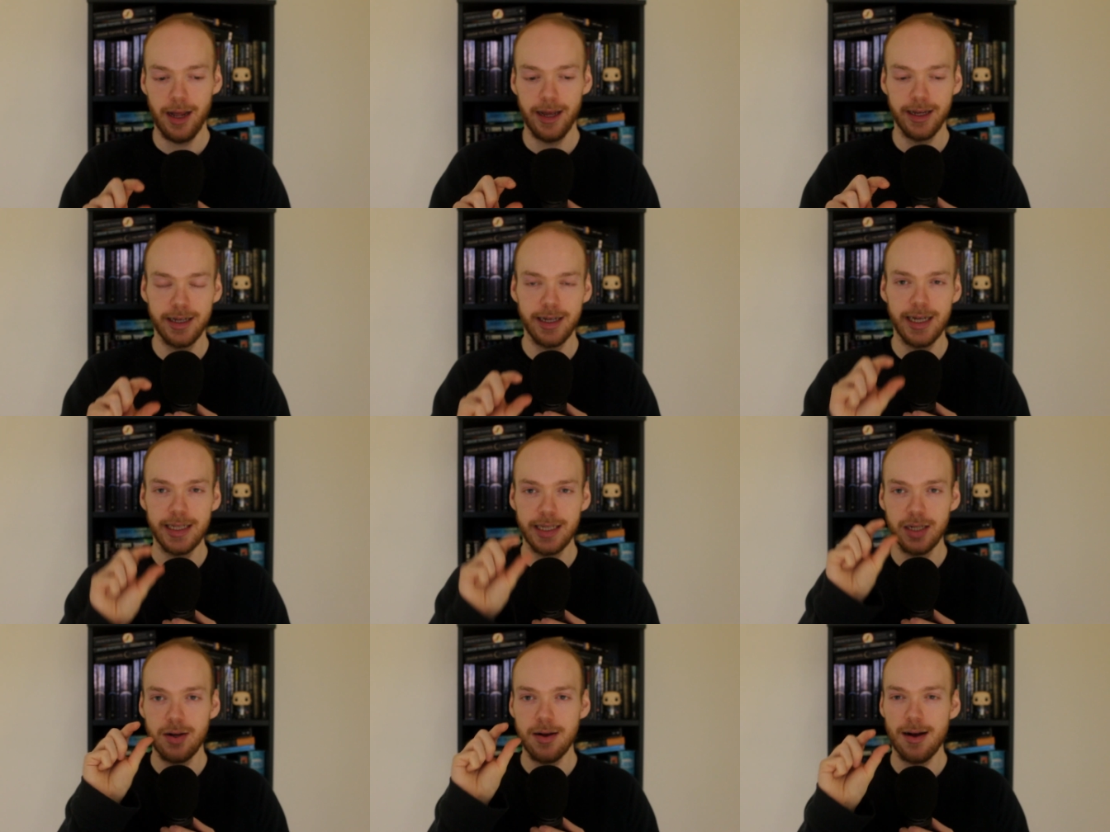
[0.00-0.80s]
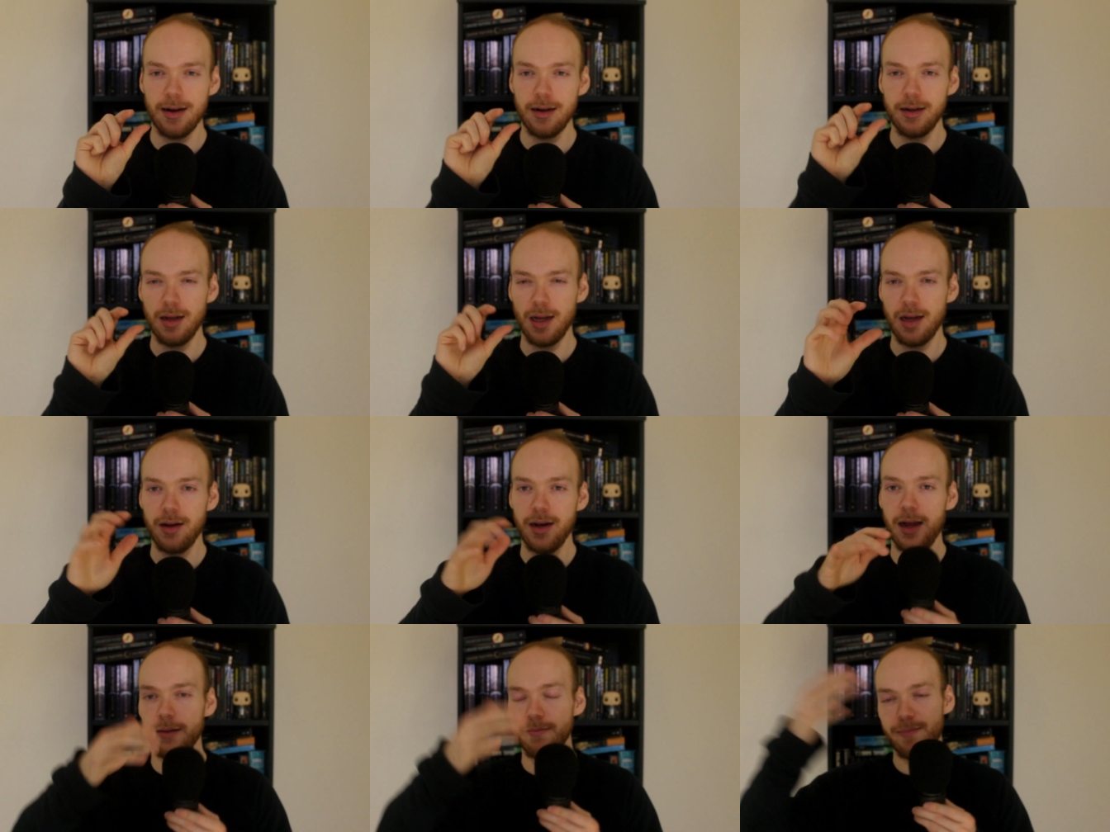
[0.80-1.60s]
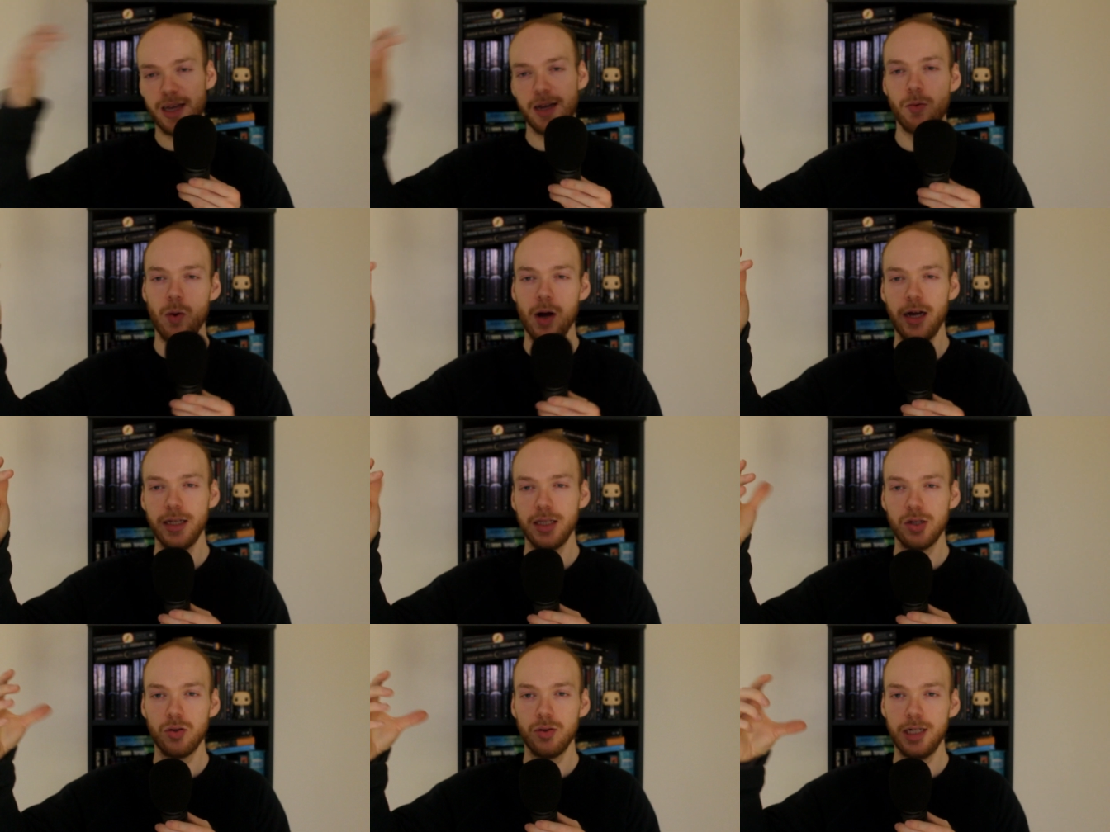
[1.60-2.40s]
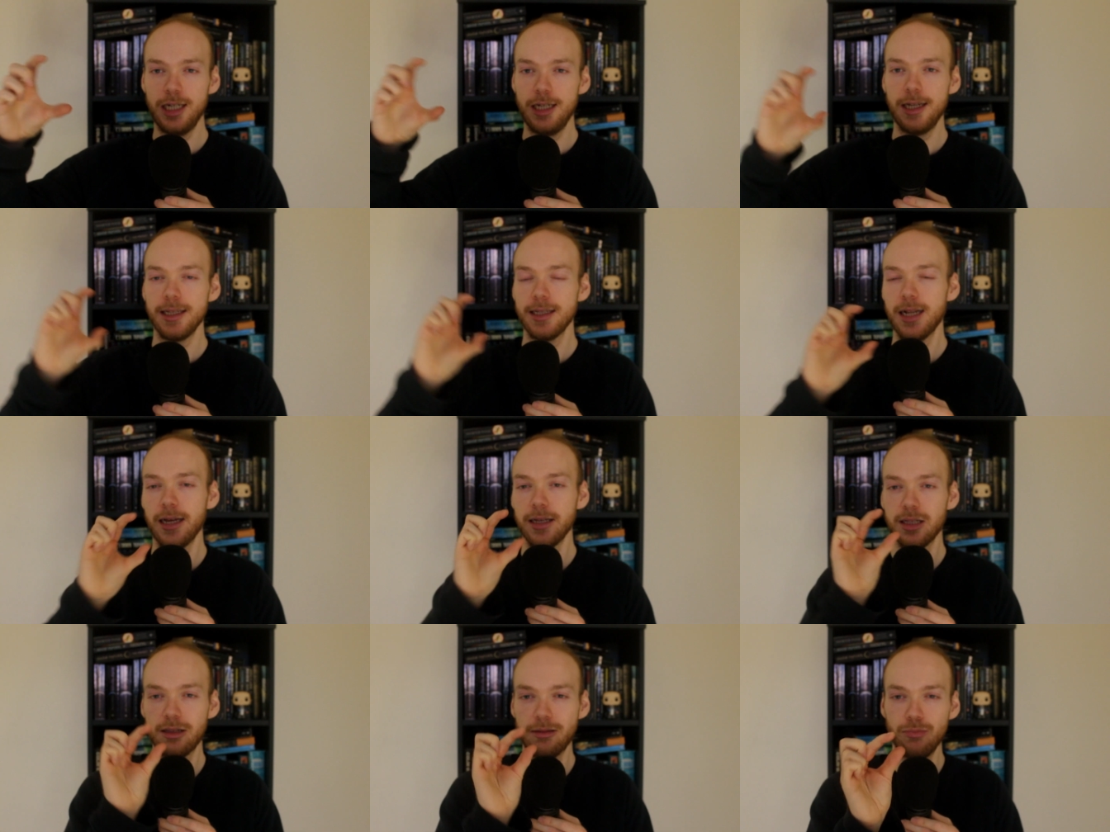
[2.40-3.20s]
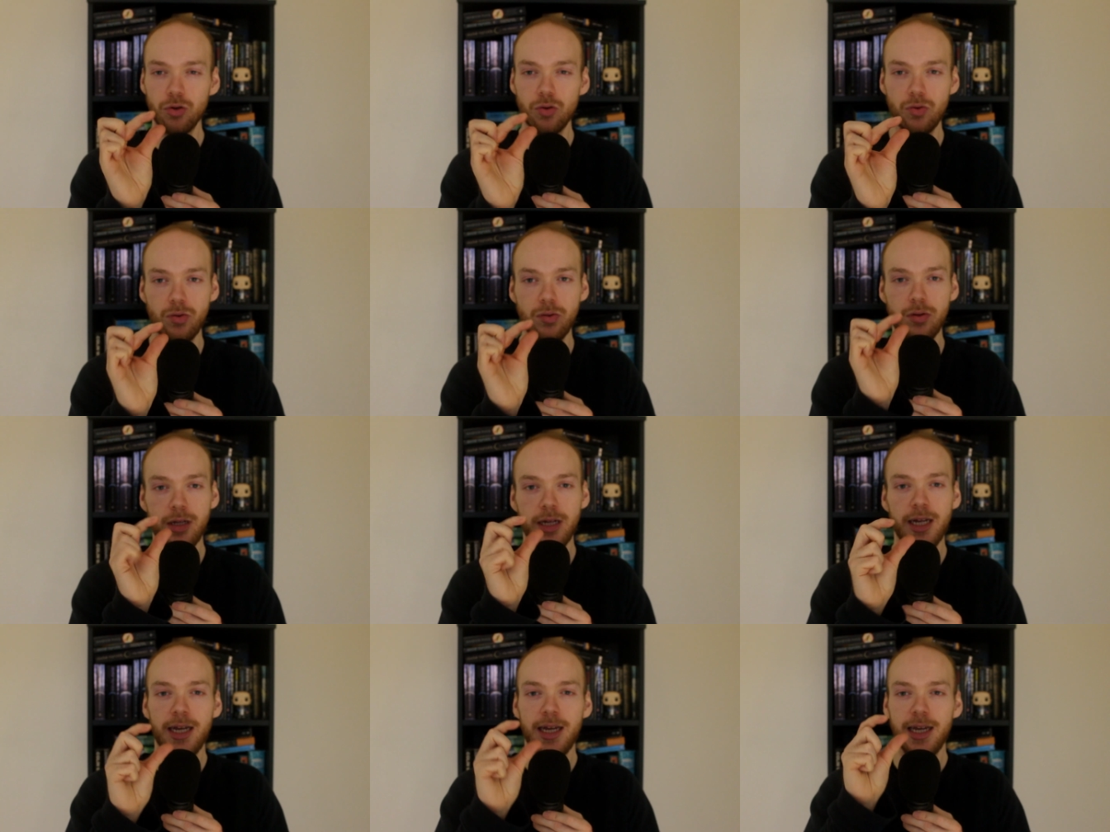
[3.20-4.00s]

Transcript: Like, it's not like big widescreen, it's like small